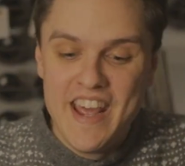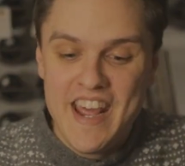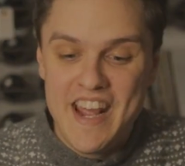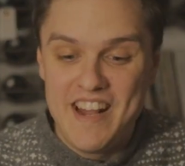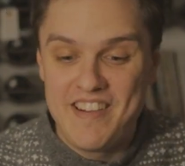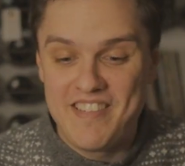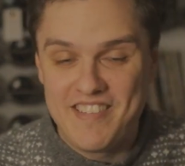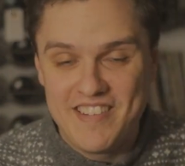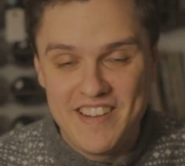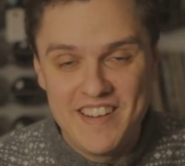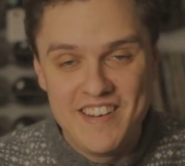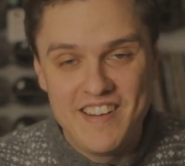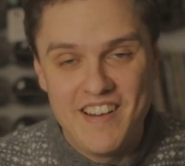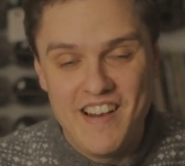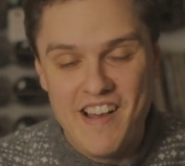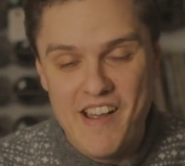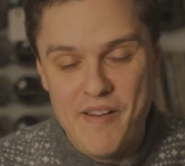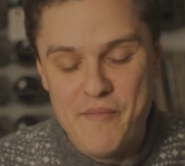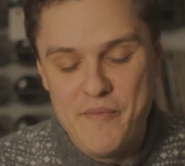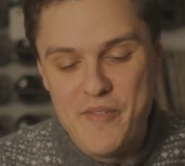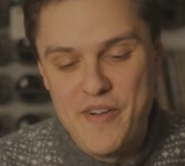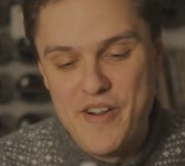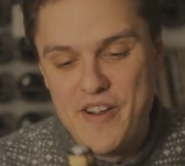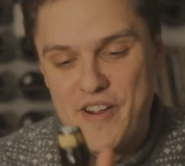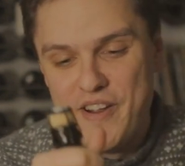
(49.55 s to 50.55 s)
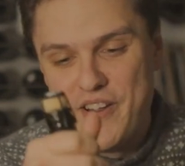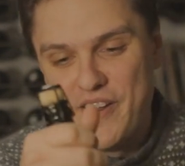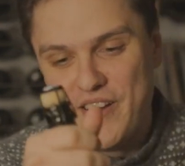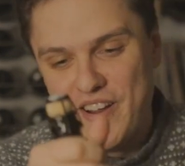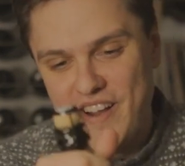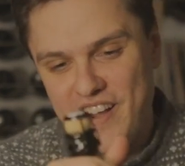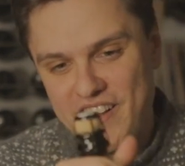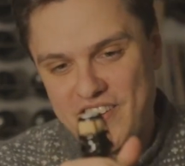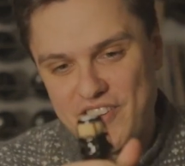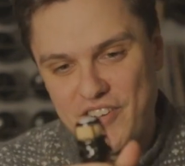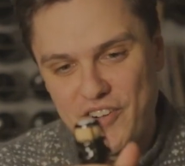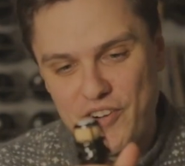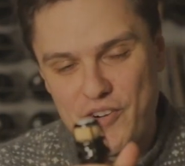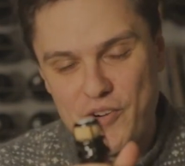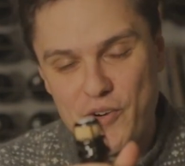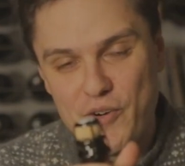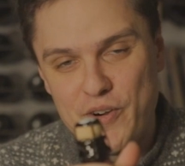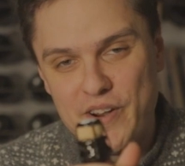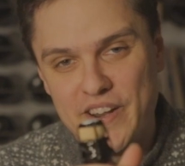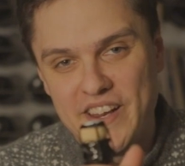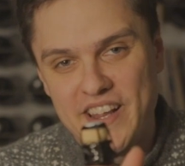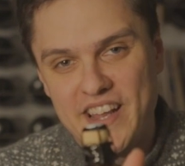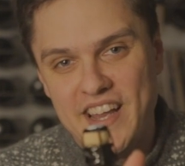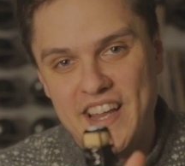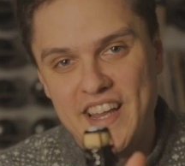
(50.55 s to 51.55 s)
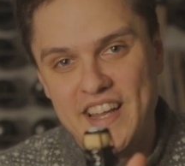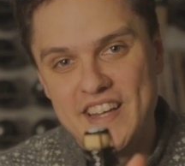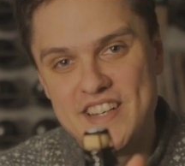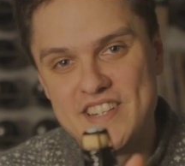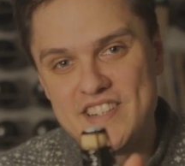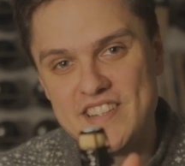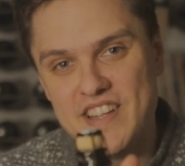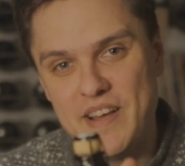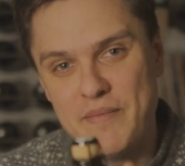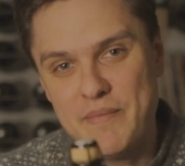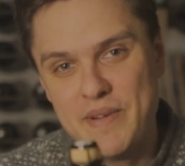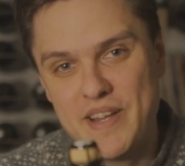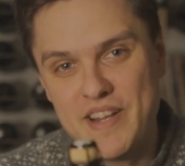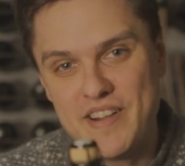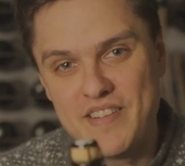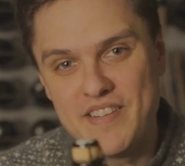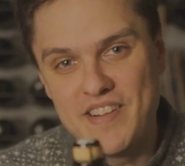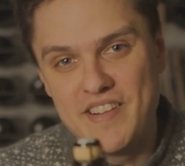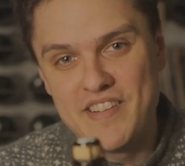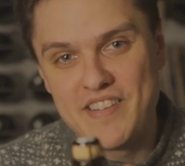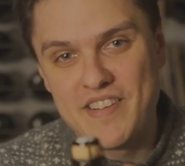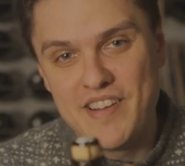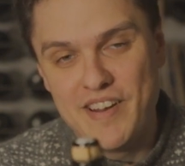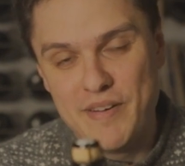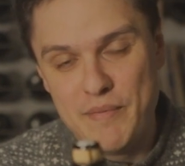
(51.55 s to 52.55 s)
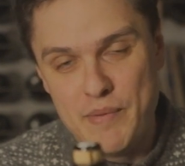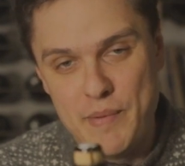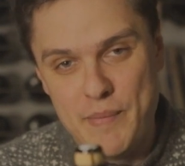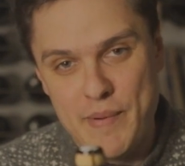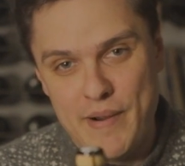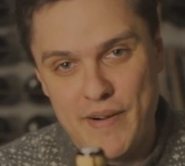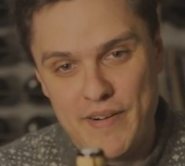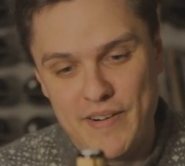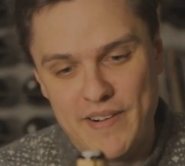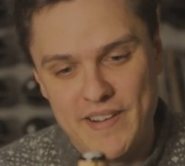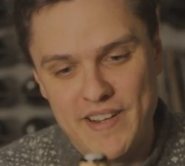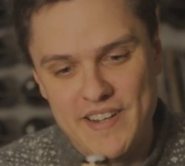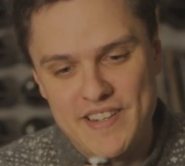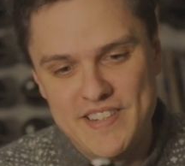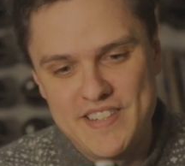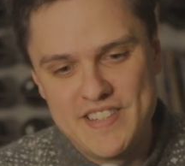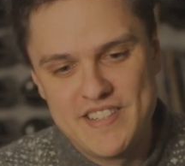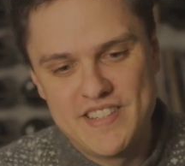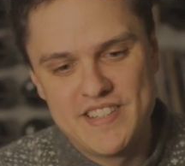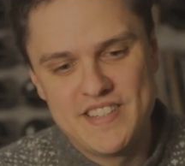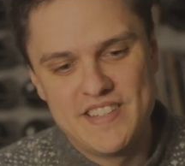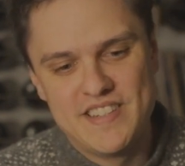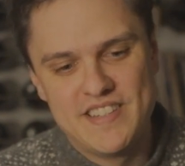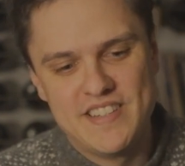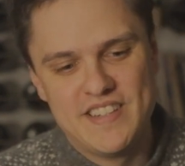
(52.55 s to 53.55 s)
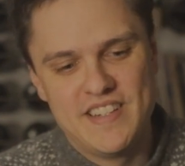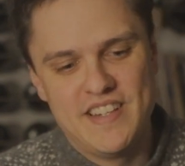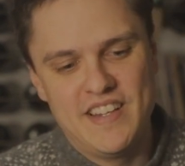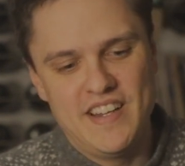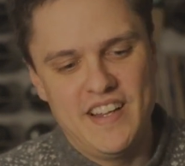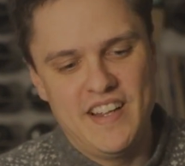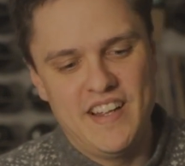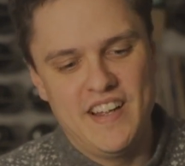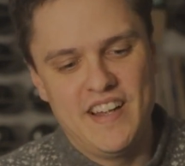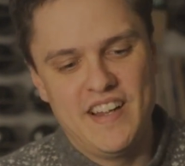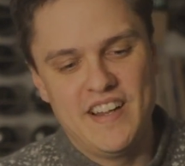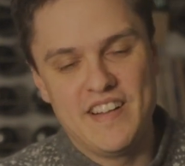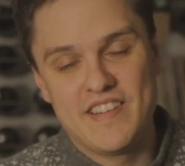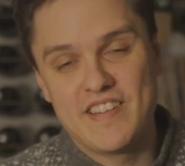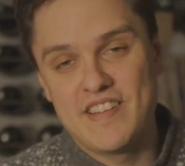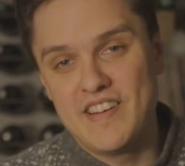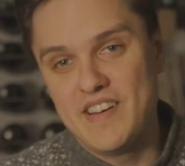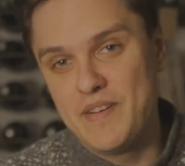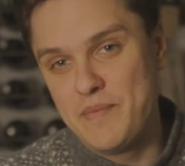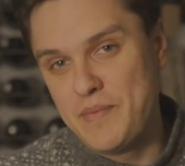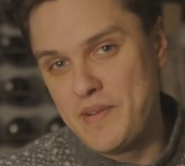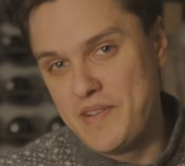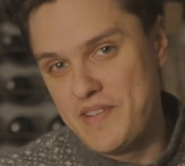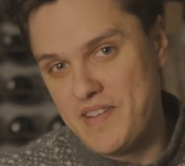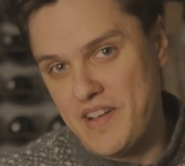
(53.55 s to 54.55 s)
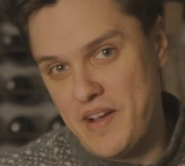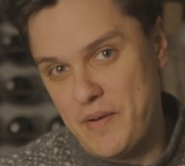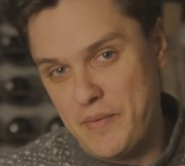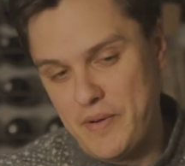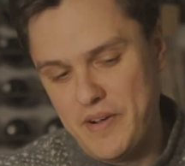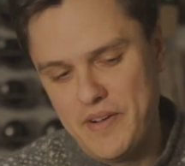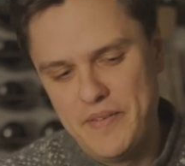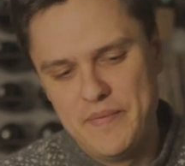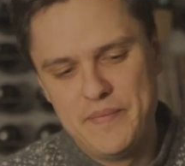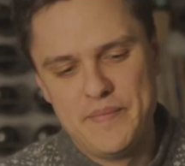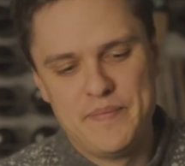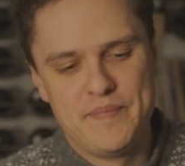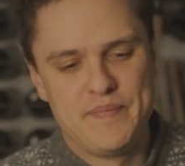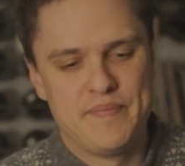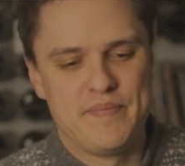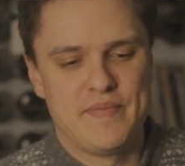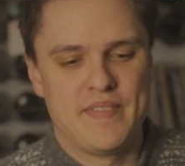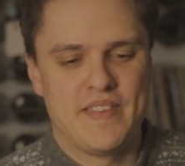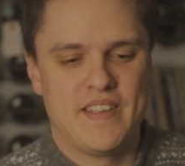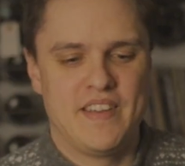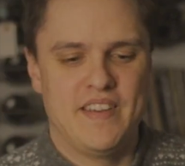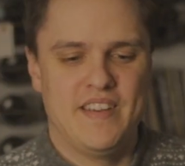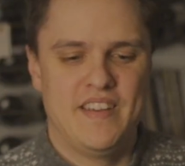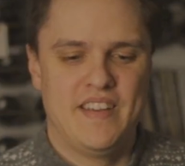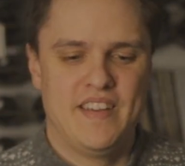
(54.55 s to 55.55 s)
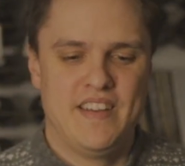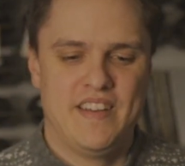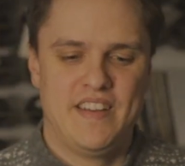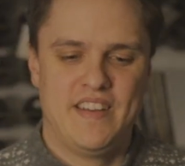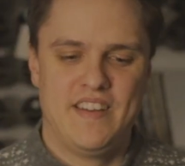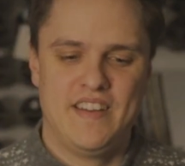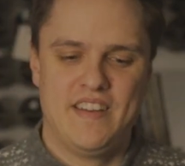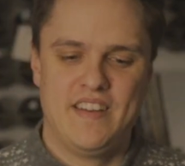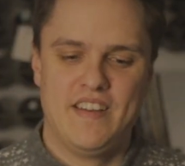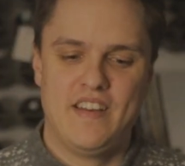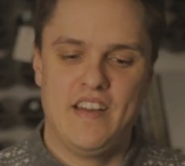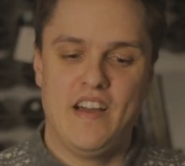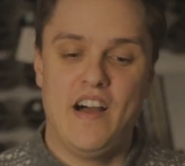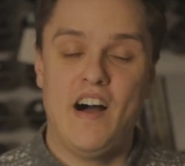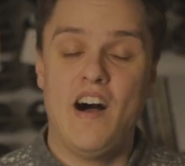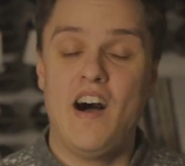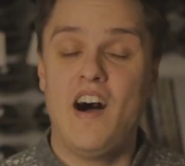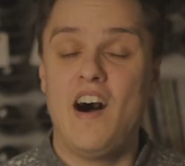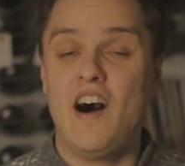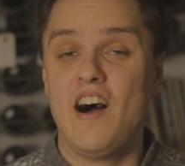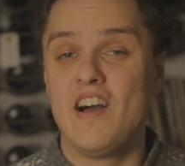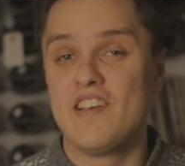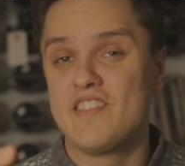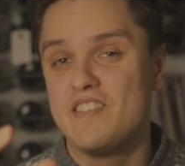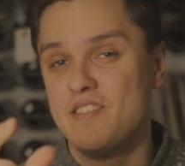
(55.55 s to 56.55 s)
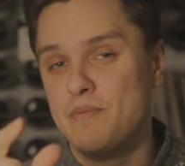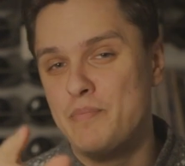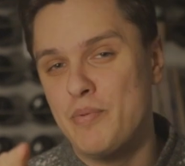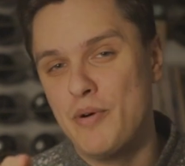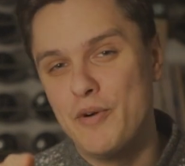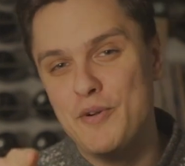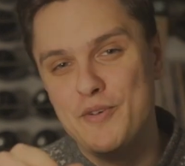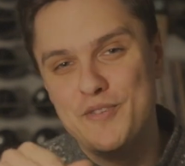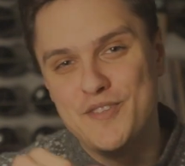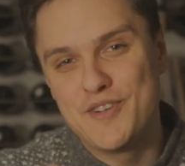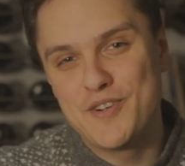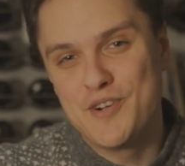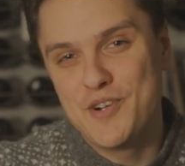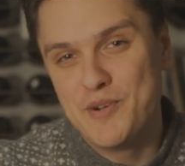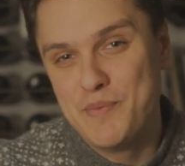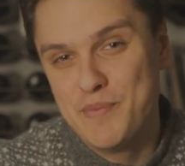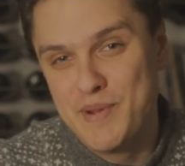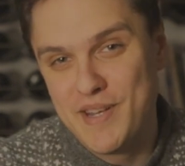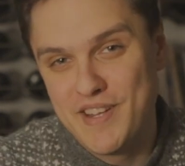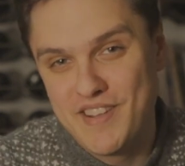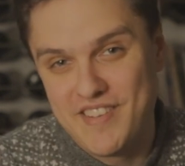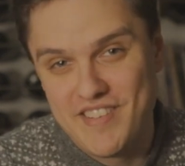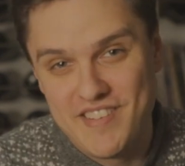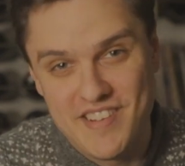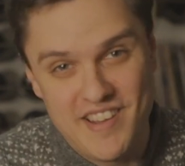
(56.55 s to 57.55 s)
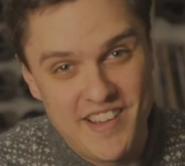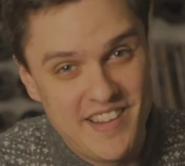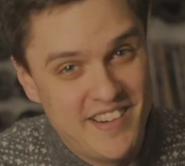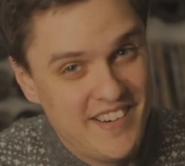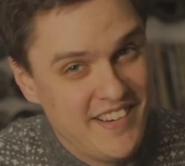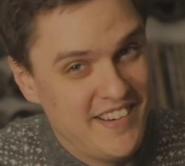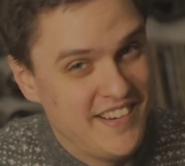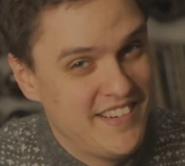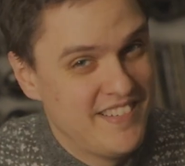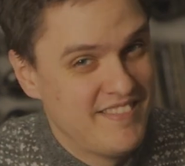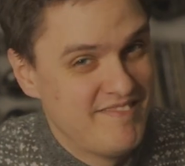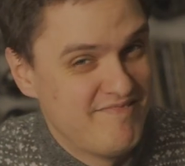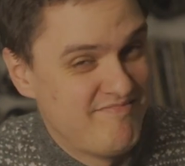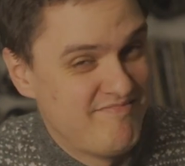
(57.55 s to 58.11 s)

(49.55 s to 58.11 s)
It's Lindheim, it's got cork and a cage, that means it's going to be barrel aged, it's going to be sour. I suppose it could be a cider.